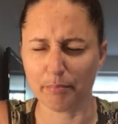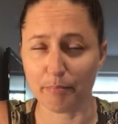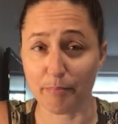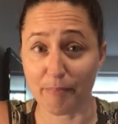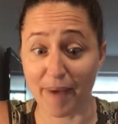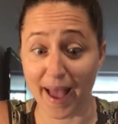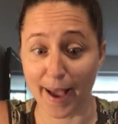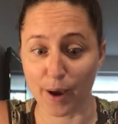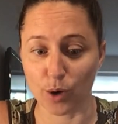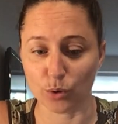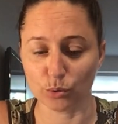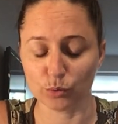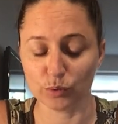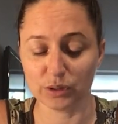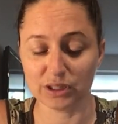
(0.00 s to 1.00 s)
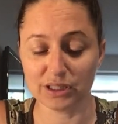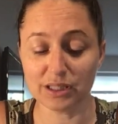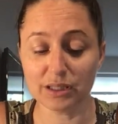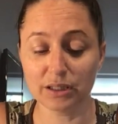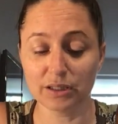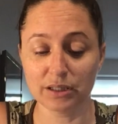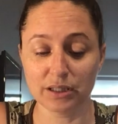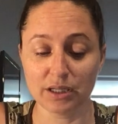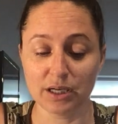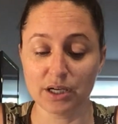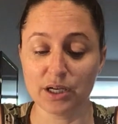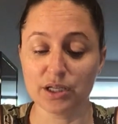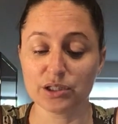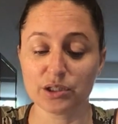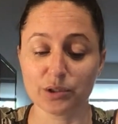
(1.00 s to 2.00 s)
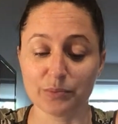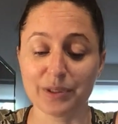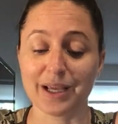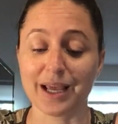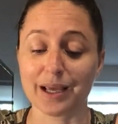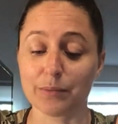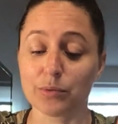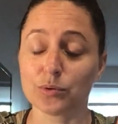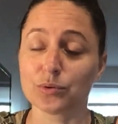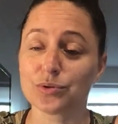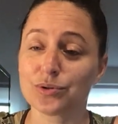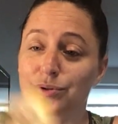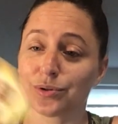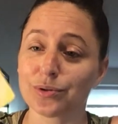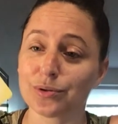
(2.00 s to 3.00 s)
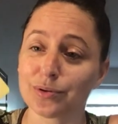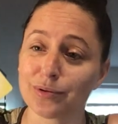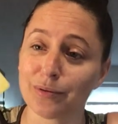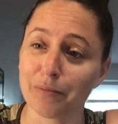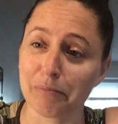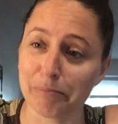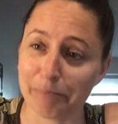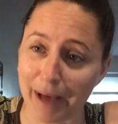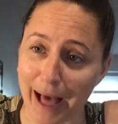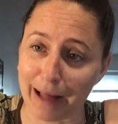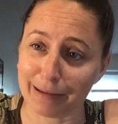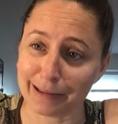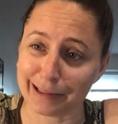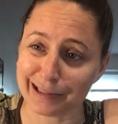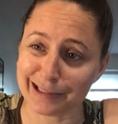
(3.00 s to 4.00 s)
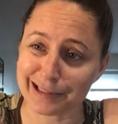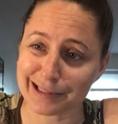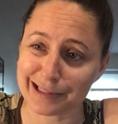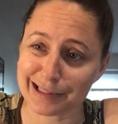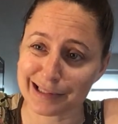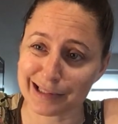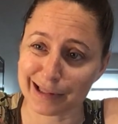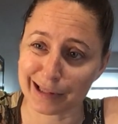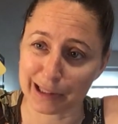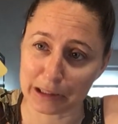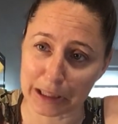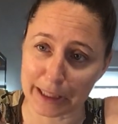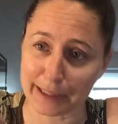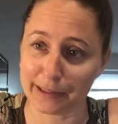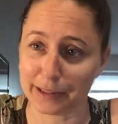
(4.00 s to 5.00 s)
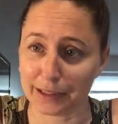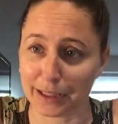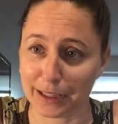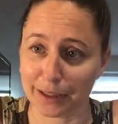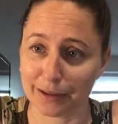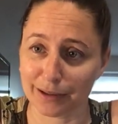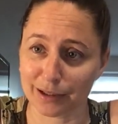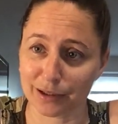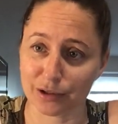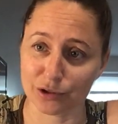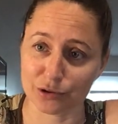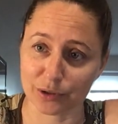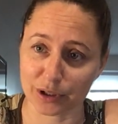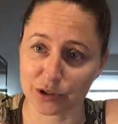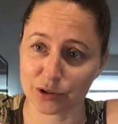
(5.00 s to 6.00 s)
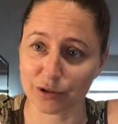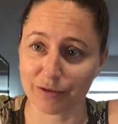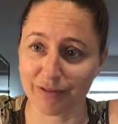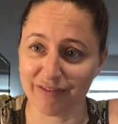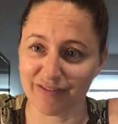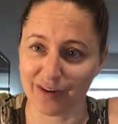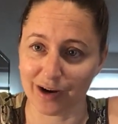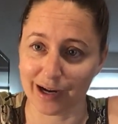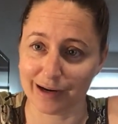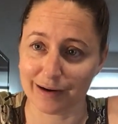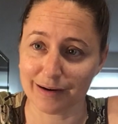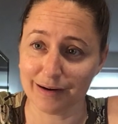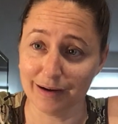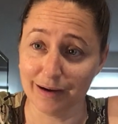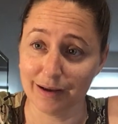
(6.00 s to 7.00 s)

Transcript: bound, to be able to balance the light and the dark, the trickster, the fun,